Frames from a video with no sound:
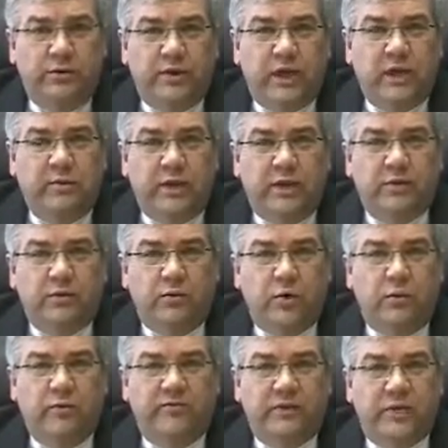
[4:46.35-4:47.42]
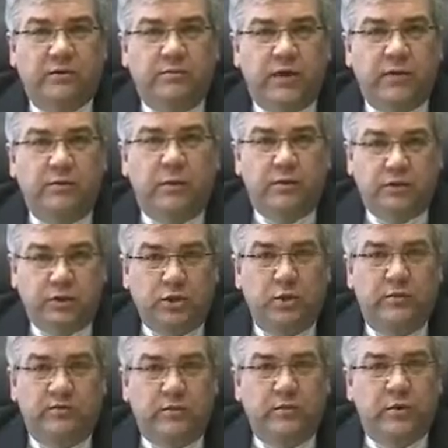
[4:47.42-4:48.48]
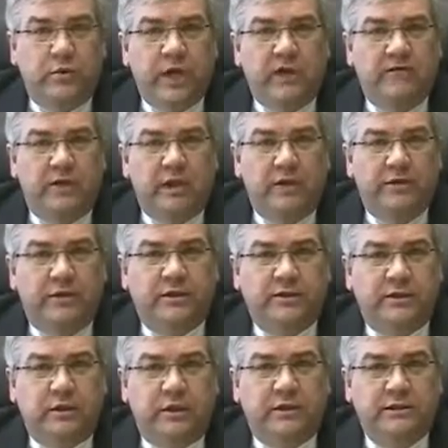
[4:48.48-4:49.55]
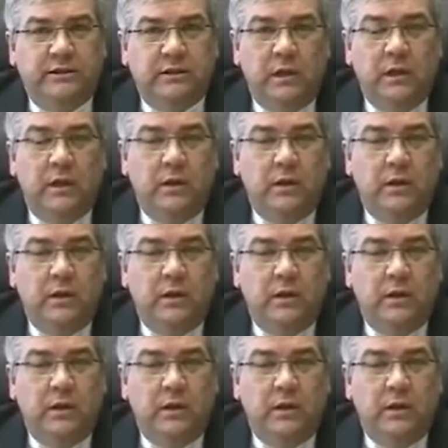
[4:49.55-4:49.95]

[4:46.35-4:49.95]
Think about the room of 10 people, 2 of them don't have health insurance.